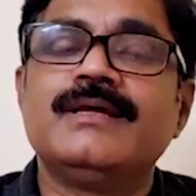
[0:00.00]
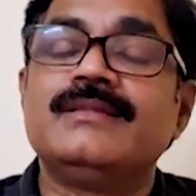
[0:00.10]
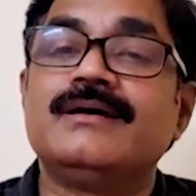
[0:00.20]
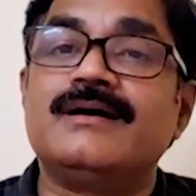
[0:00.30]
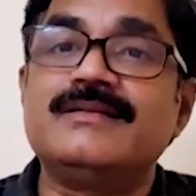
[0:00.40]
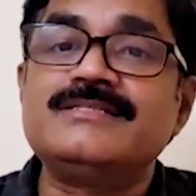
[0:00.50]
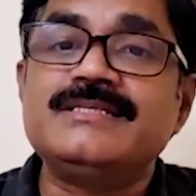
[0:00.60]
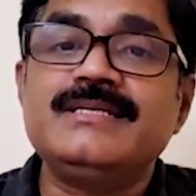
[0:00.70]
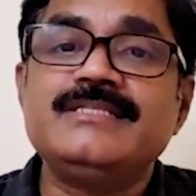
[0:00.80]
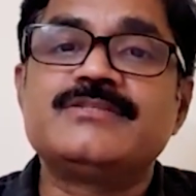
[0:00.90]
the
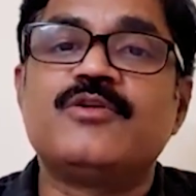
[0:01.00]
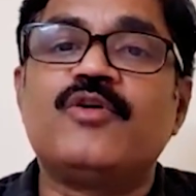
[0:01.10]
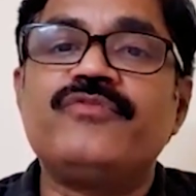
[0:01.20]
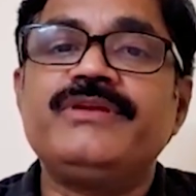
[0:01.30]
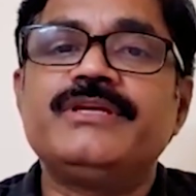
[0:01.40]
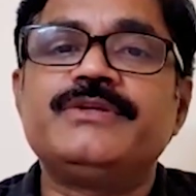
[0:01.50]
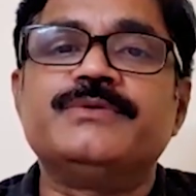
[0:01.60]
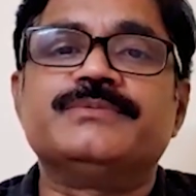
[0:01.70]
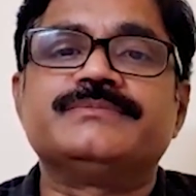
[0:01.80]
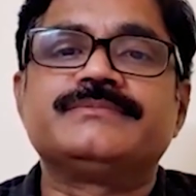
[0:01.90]
unseen is laughing at
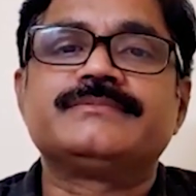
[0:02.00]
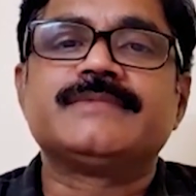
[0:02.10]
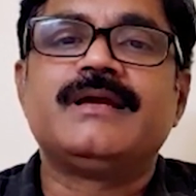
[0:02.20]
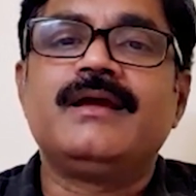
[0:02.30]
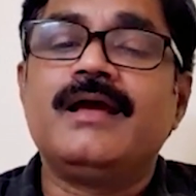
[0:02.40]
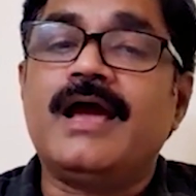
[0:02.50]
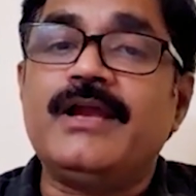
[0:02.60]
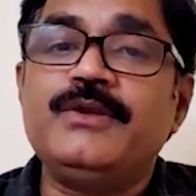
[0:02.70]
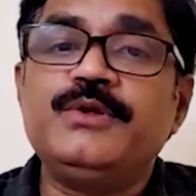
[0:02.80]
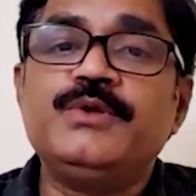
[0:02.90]
you.
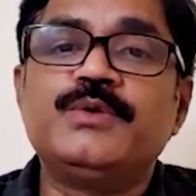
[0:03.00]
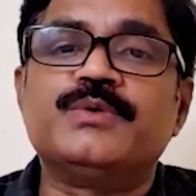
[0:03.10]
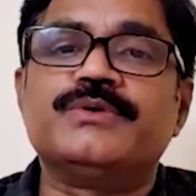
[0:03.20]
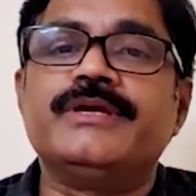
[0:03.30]
And do you know